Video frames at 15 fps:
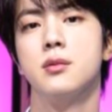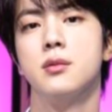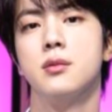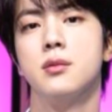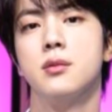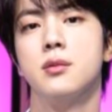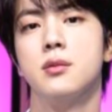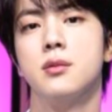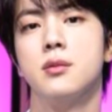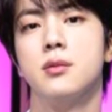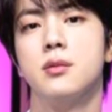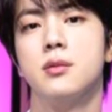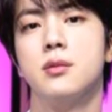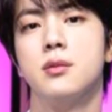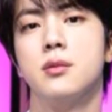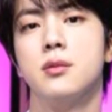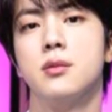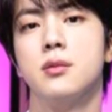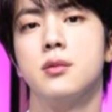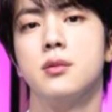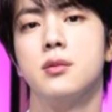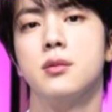
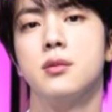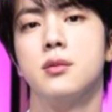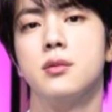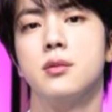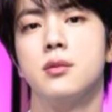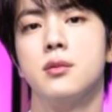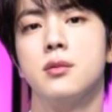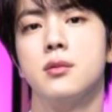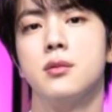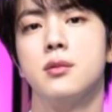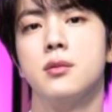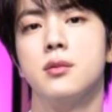No one is speaking in this clip.